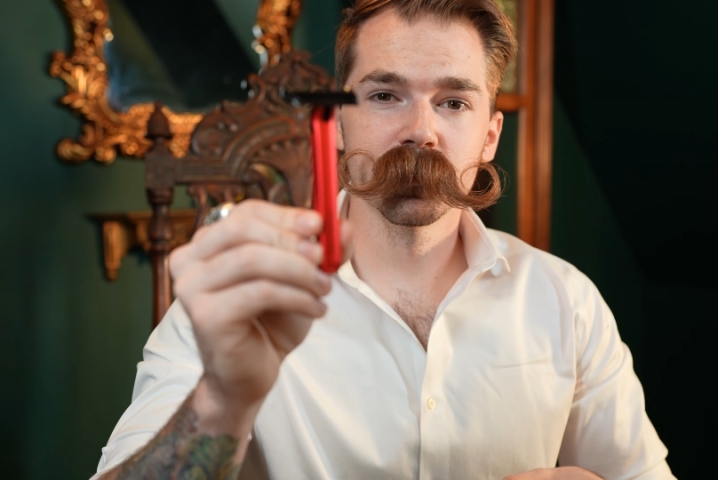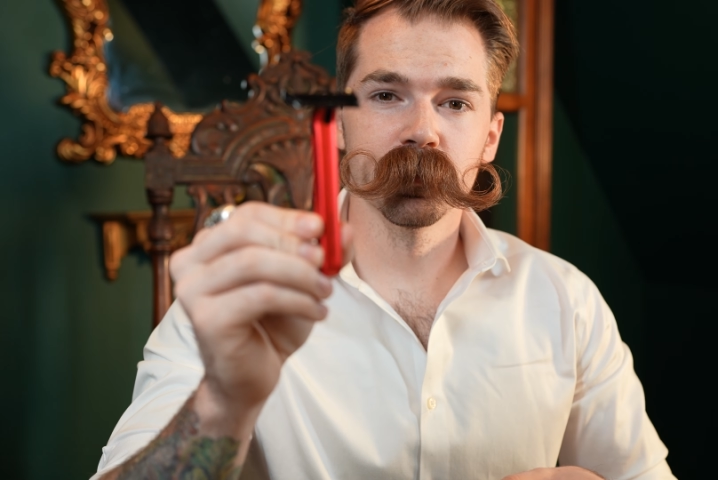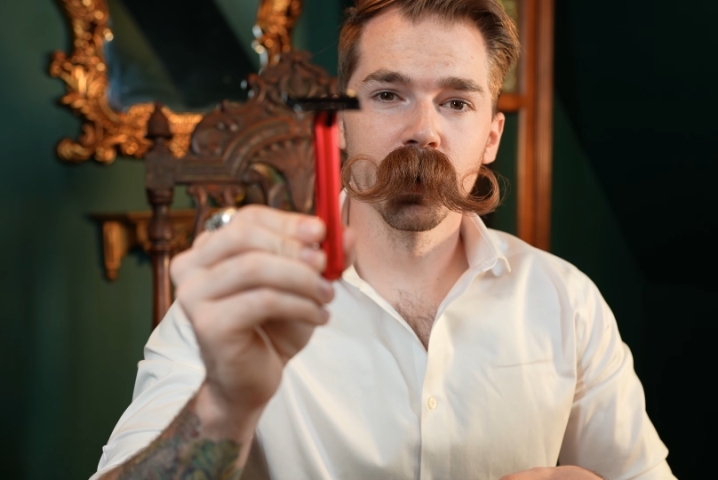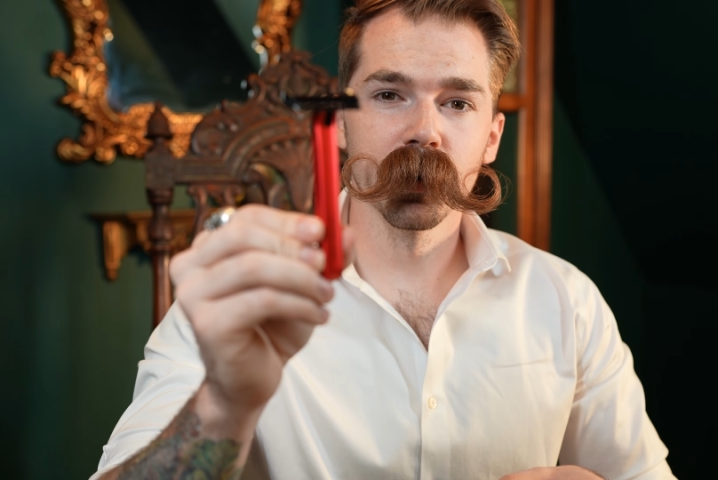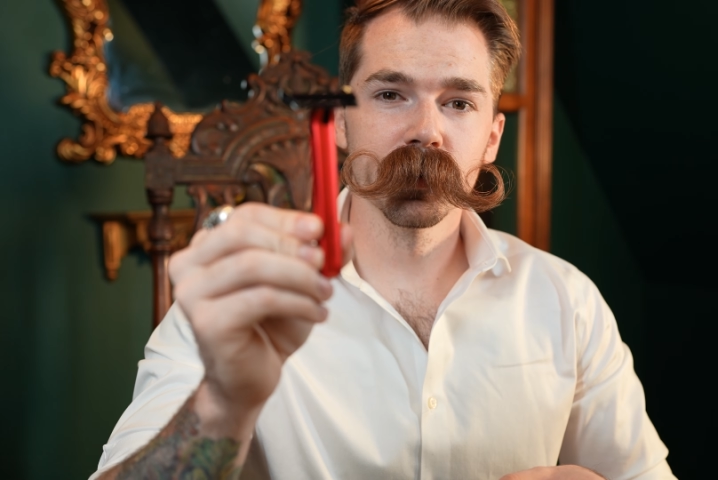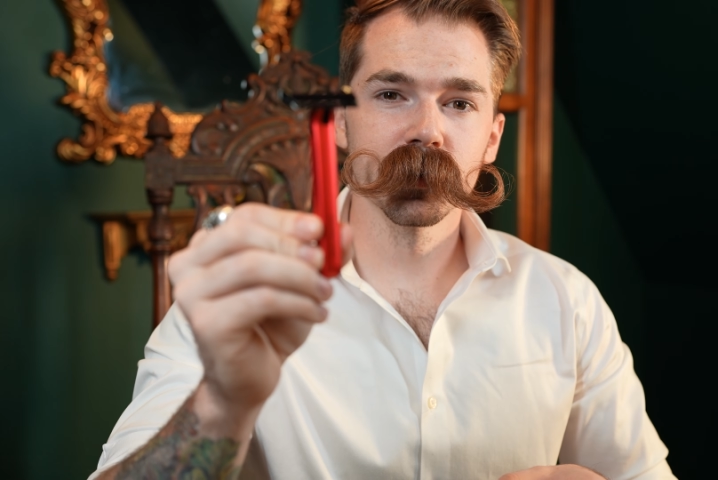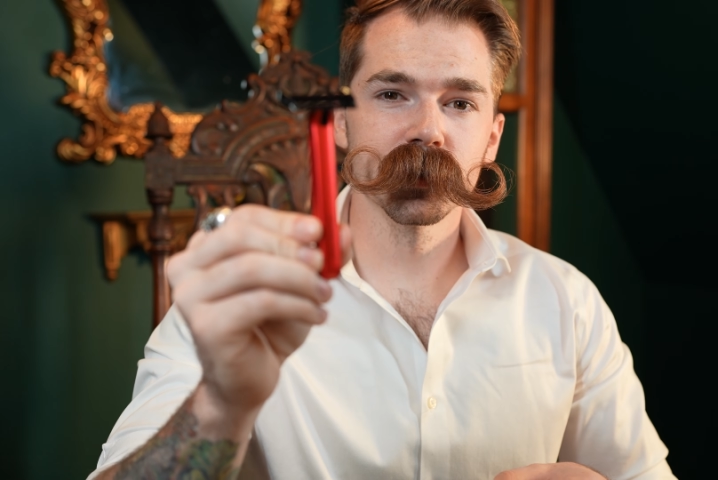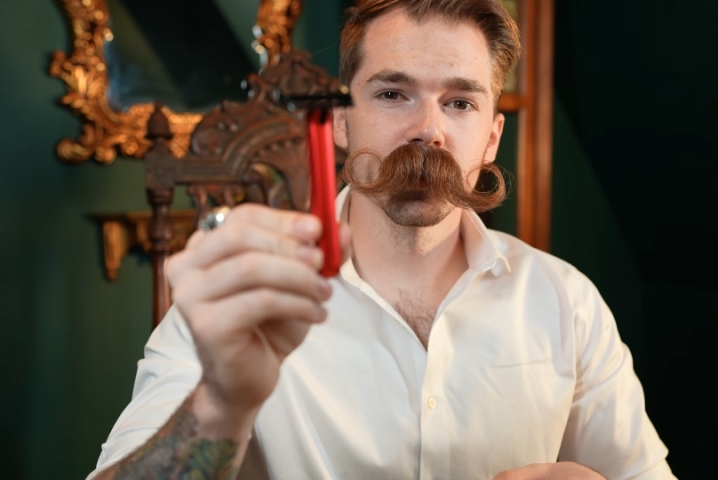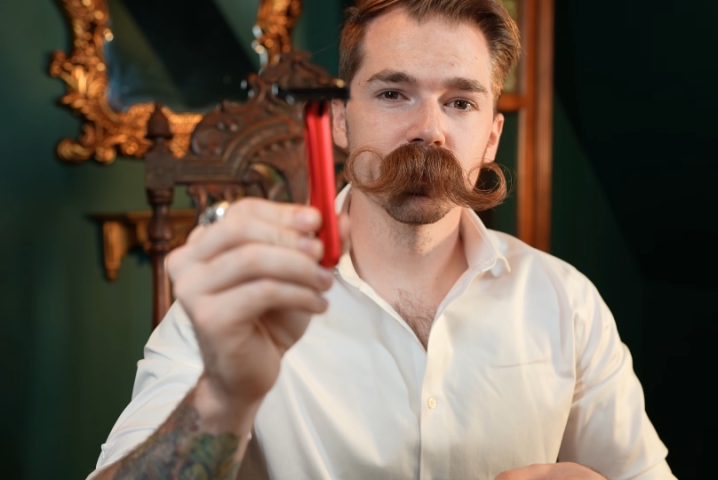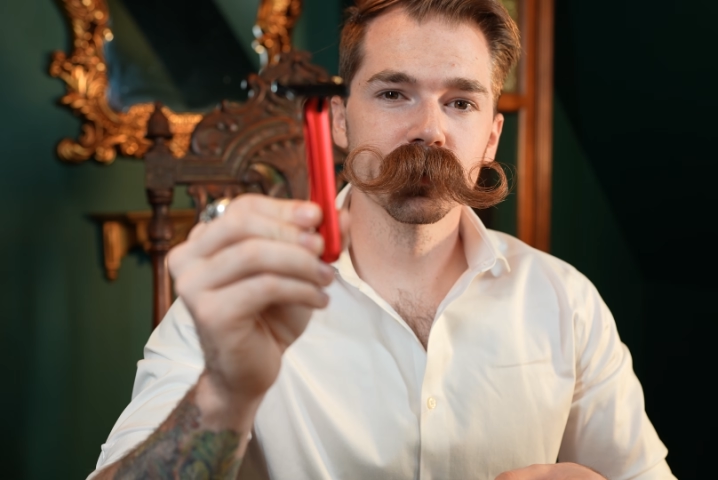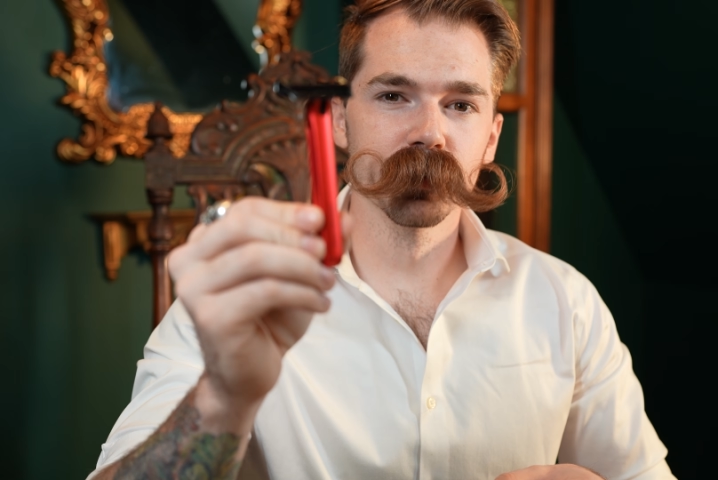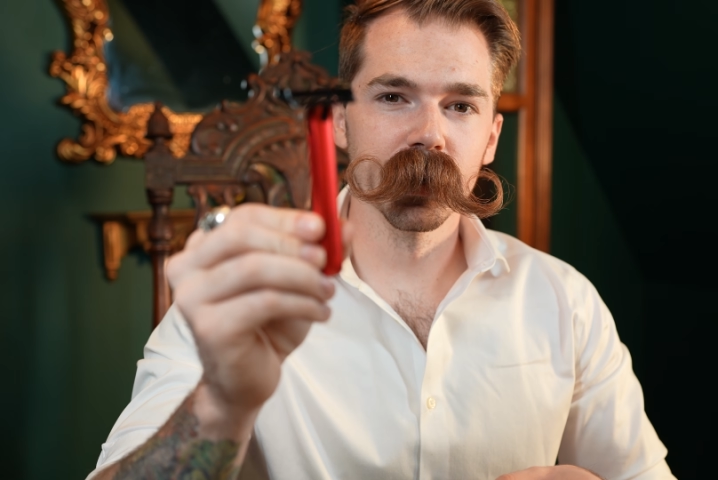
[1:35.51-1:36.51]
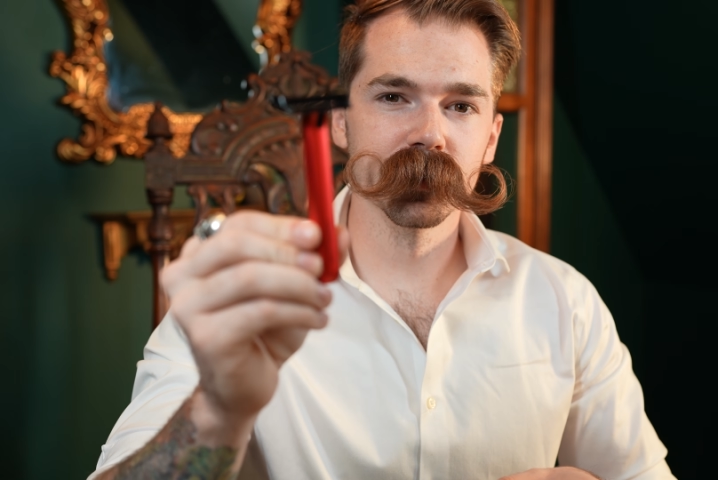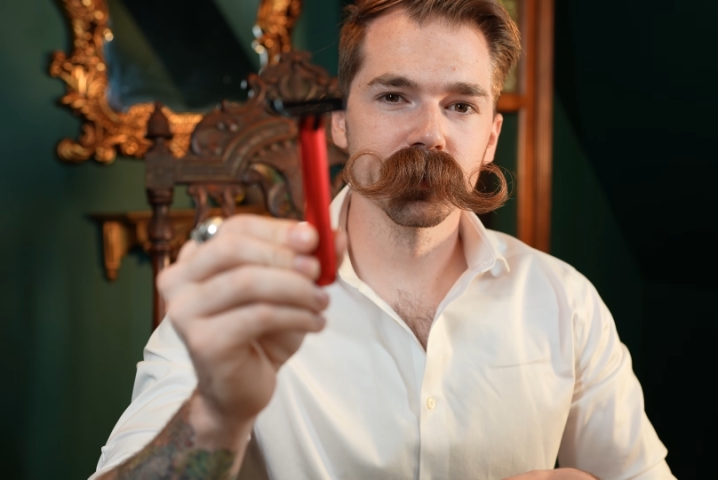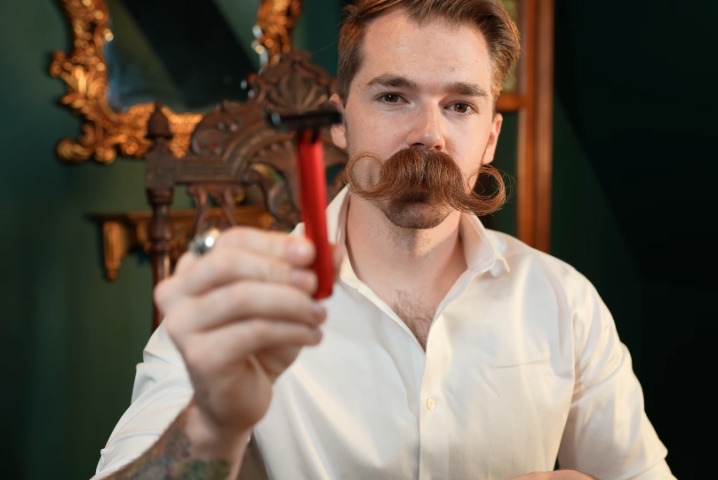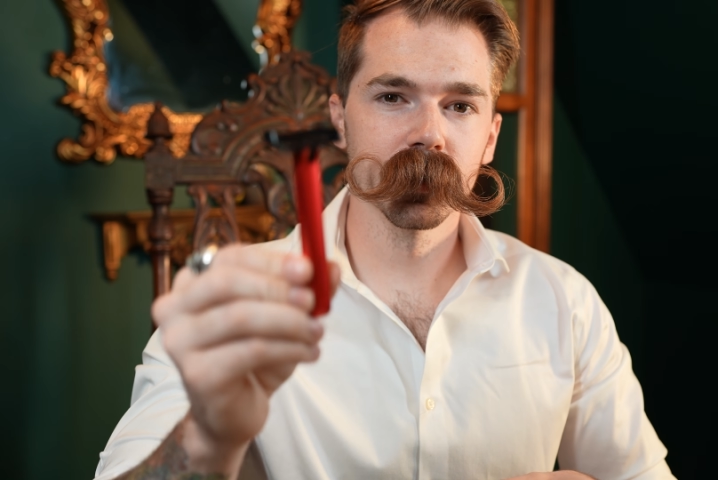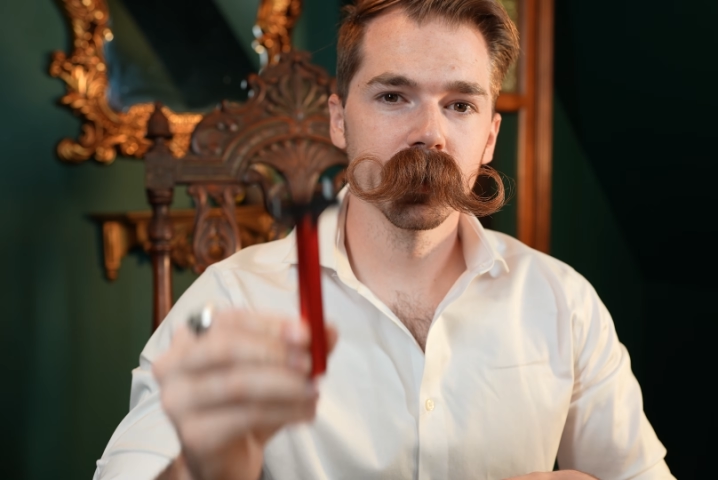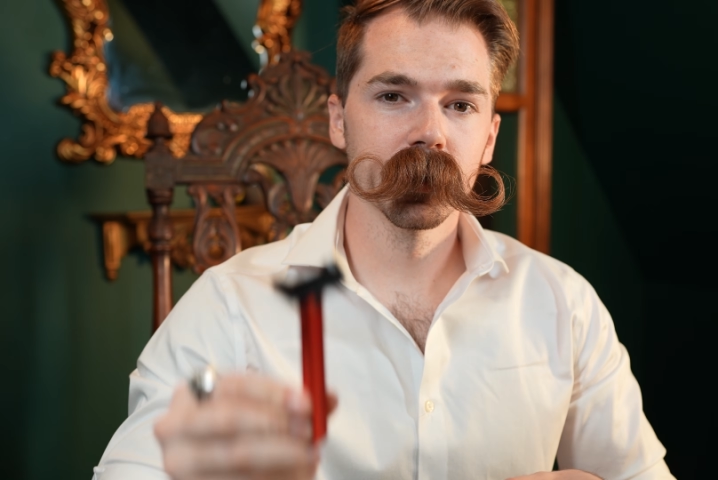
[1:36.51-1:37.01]
burn the ships
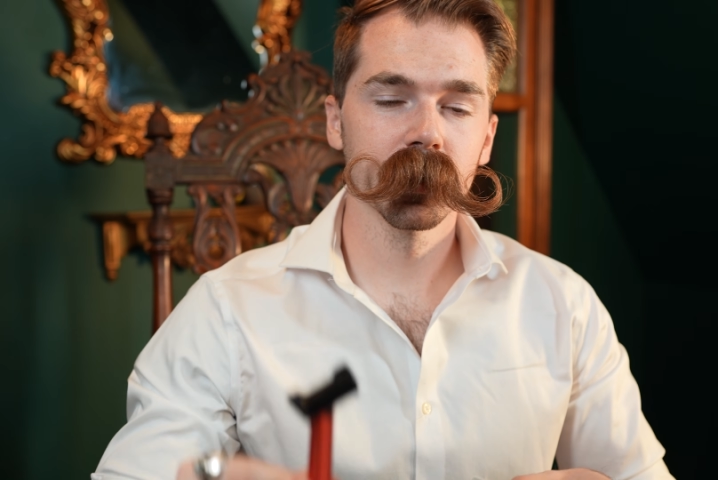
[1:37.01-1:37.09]
razor